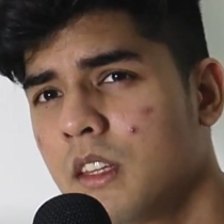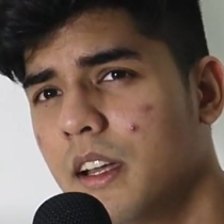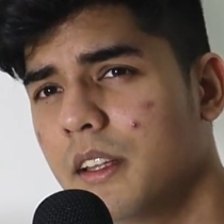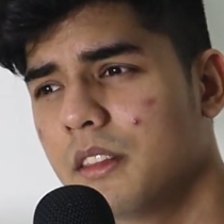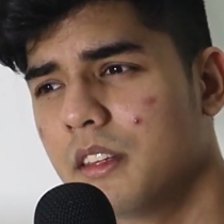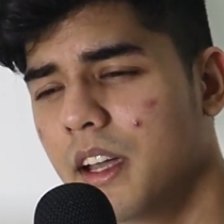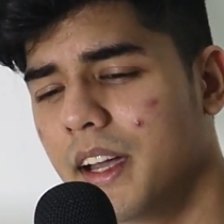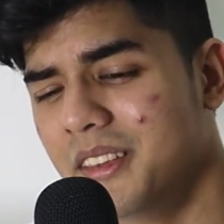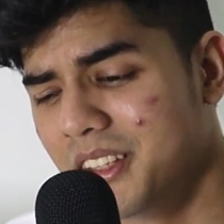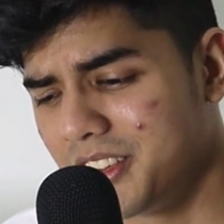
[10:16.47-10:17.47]
And
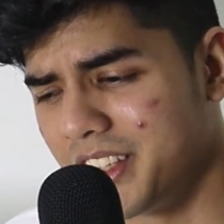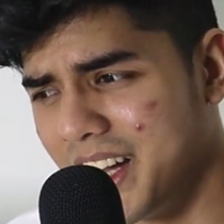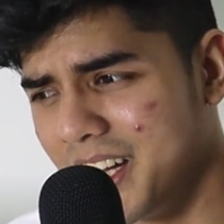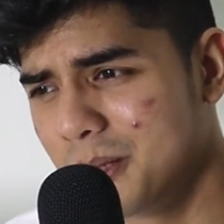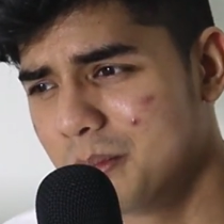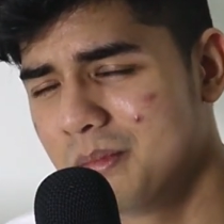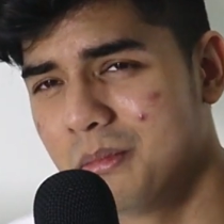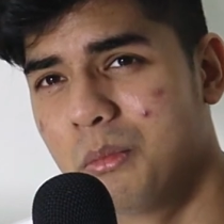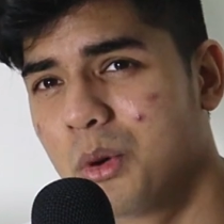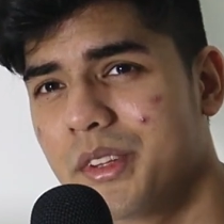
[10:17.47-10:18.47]
at this time,
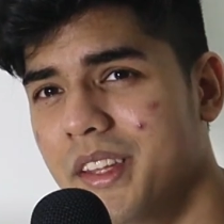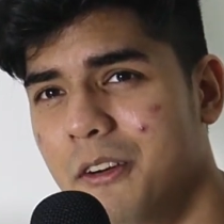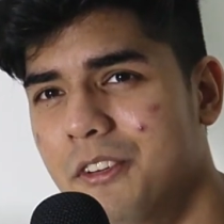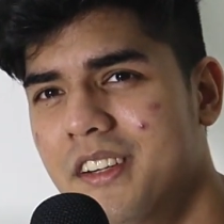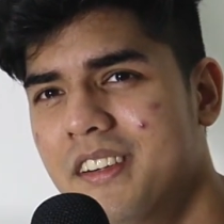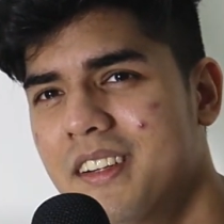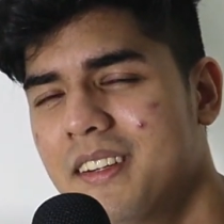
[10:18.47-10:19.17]
more than ever,